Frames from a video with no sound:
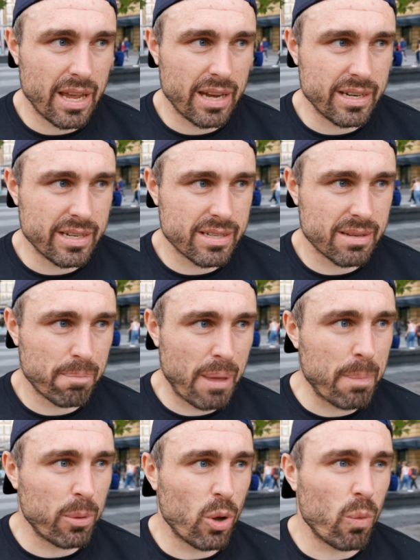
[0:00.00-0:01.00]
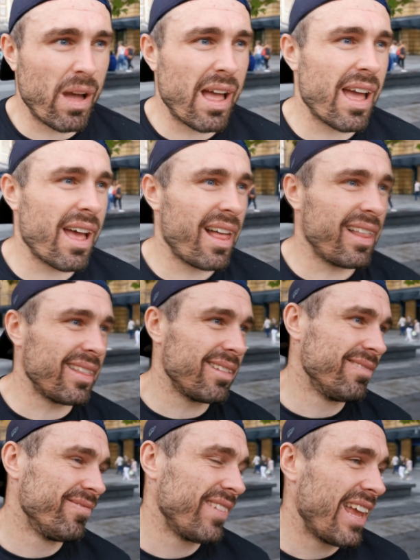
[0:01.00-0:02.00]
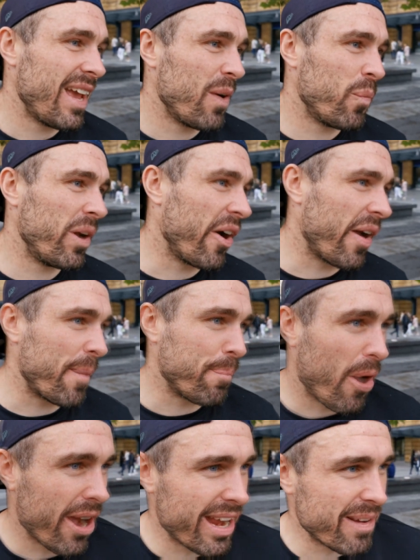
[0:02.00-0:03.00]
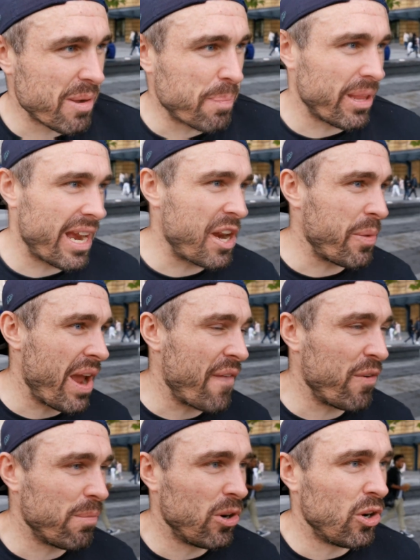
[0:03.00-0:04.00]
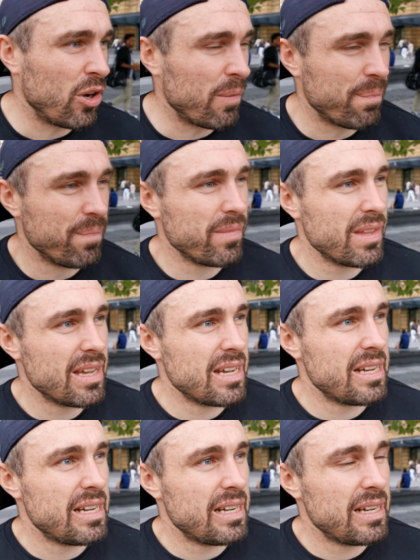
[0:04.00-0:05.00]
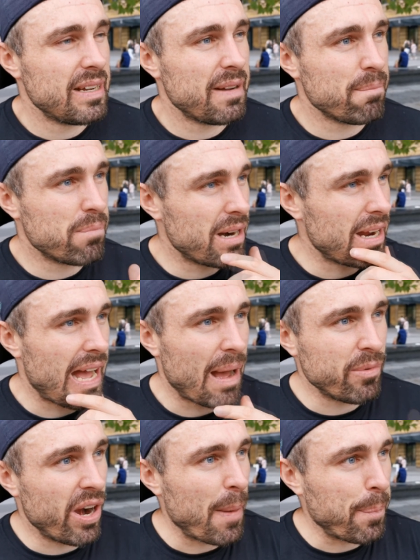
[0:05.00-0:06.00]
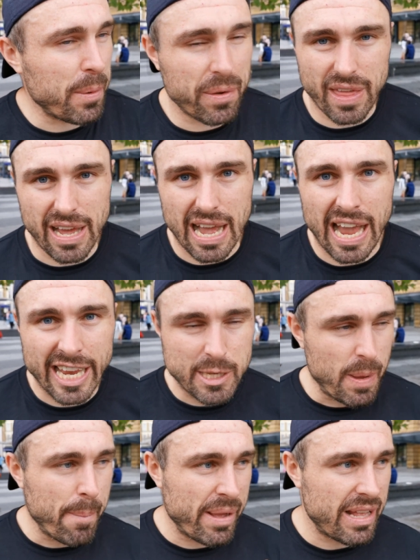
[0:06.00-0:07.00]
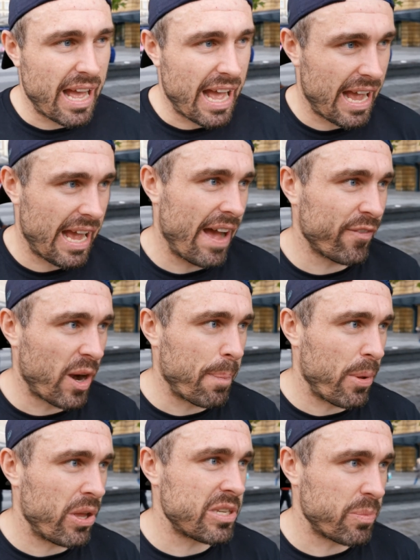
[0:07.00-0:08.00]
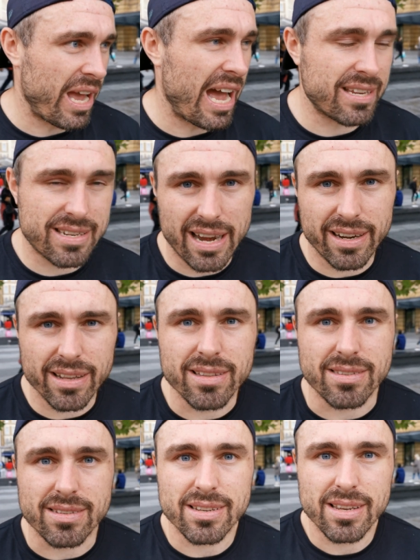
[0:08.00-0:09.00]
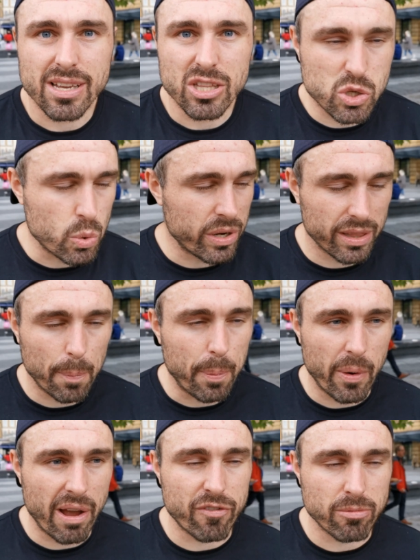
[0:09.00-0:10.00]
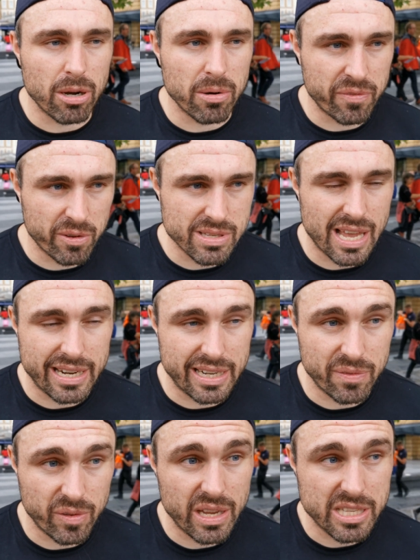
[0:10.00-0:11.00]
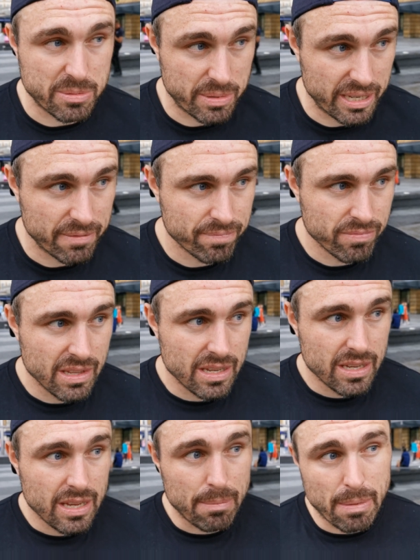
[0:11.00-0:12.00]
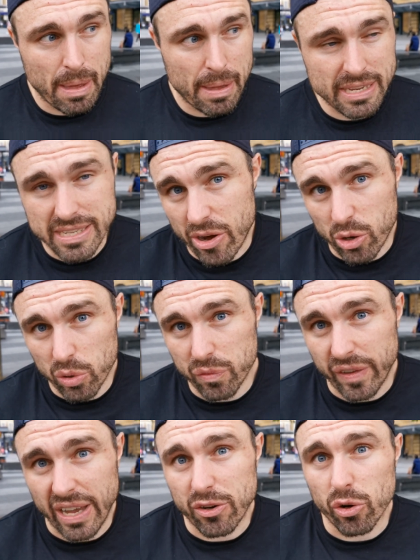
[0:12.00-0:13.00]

And people go, well, we got a point, we played away from home, but I'm not happy with that. I expect, but I've got a personally high standards. 2-0 up away from home feels like a defeat to me. Is that a good thing?